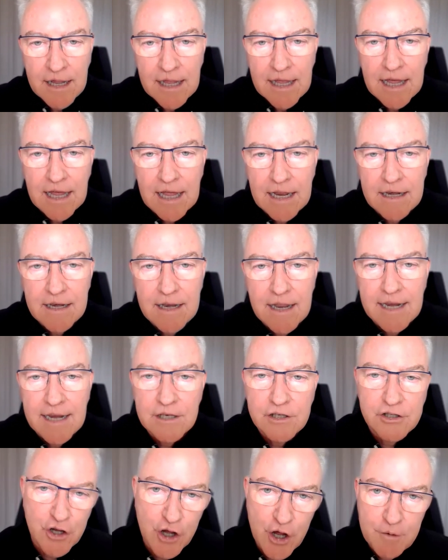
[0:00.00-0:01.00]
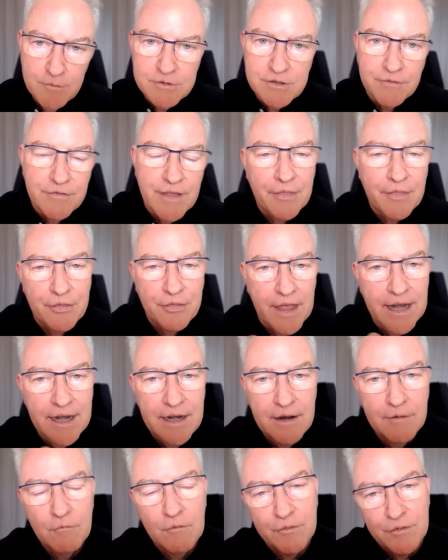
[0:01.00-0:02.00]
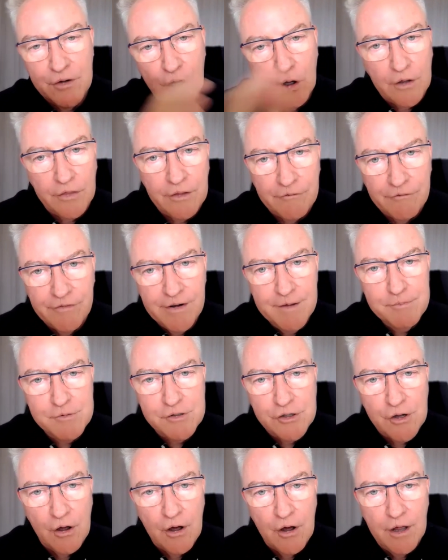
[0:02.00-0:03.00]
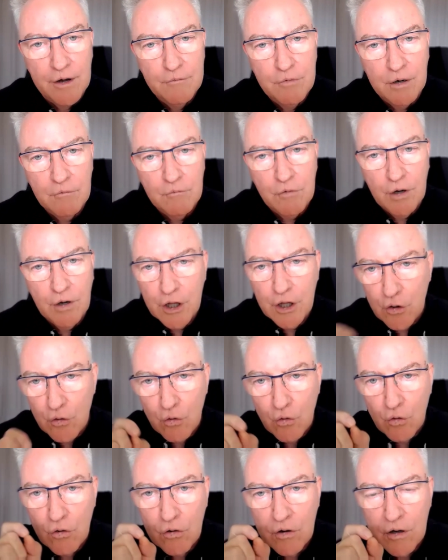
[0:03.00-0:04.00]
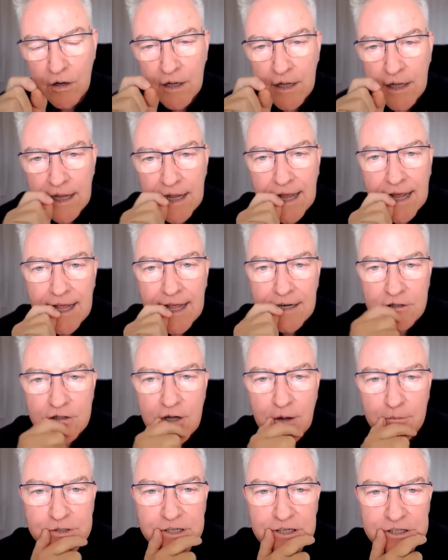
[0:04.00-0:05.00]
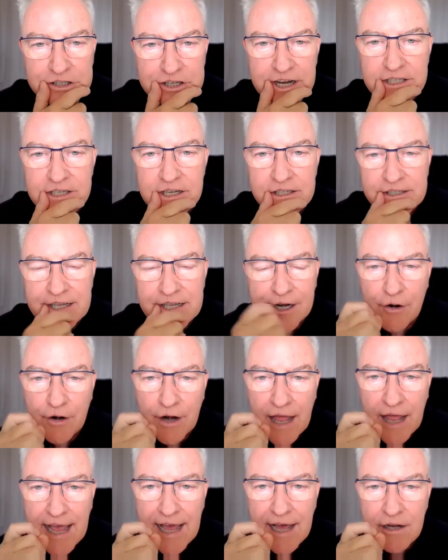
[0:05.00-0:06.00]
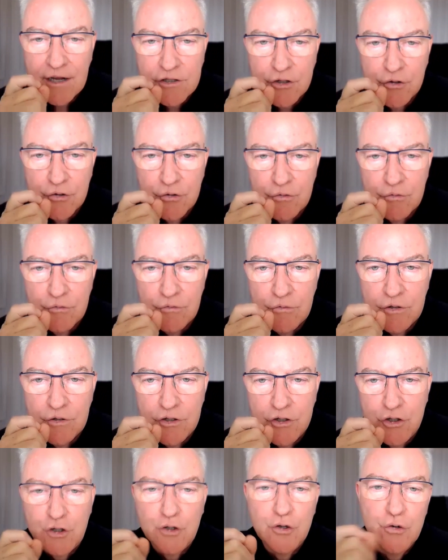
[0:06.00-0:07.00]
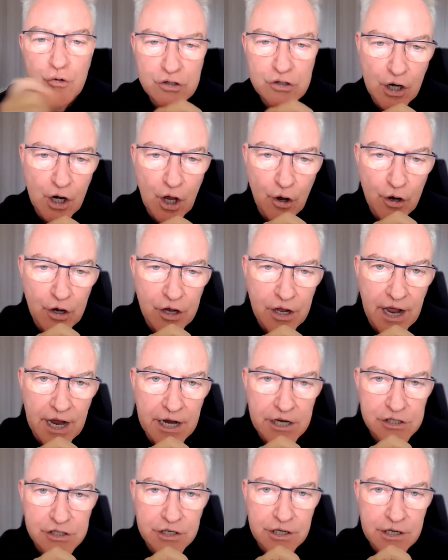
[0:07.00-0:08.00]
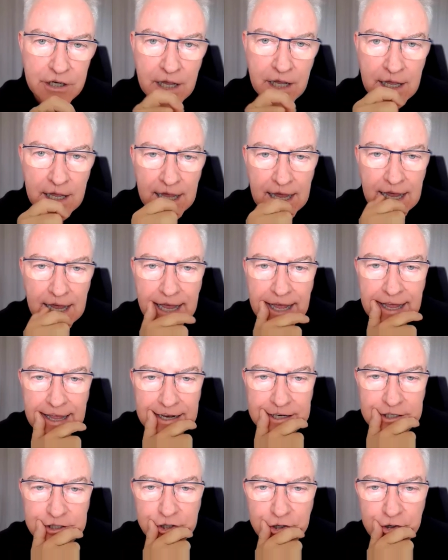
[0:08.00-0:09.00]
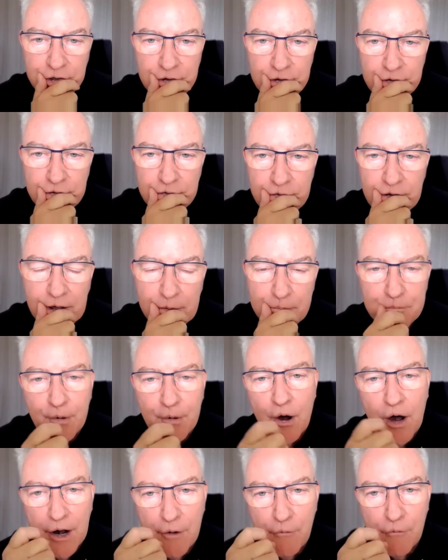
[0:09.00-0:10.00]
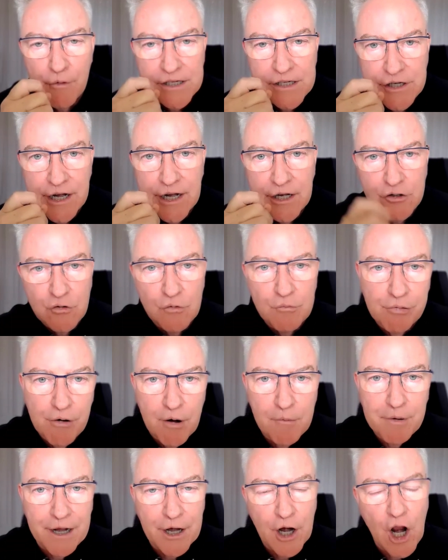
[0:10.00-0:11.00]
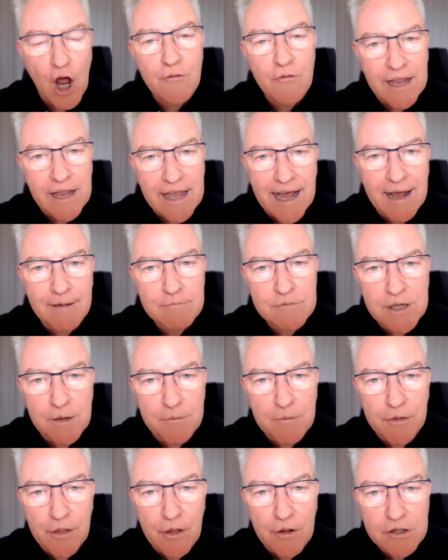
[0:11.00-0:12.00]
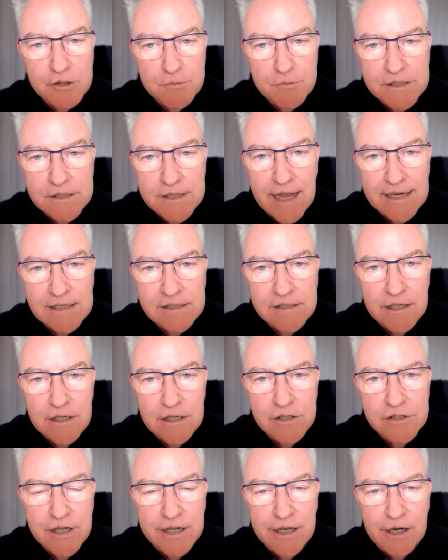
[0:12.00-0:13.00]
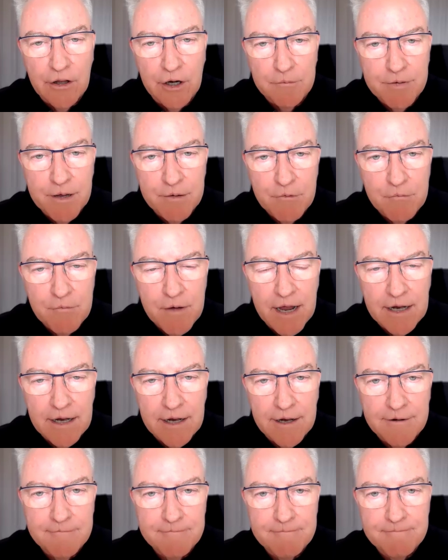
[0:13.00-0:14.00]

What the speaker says: In terms of that then, we look at the flip side. What are your top suggestions then on how to choose a location to buy a residential property and overcome some of those mistakes that you're seeing a lot of people making?